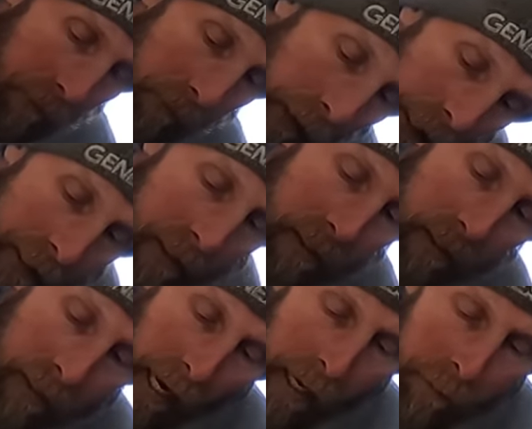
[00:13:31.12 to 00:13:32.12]
vise
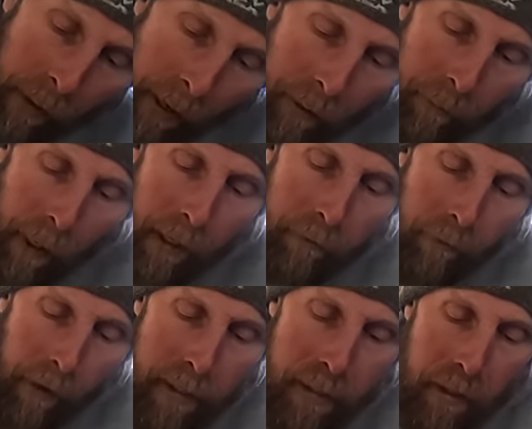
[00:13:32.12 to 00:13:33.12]
inside my main
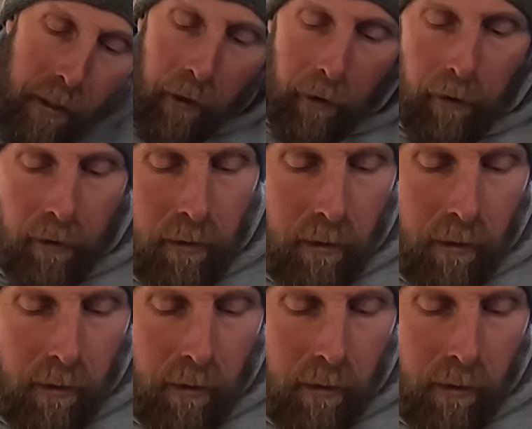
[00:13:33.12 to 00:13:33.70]
vise here.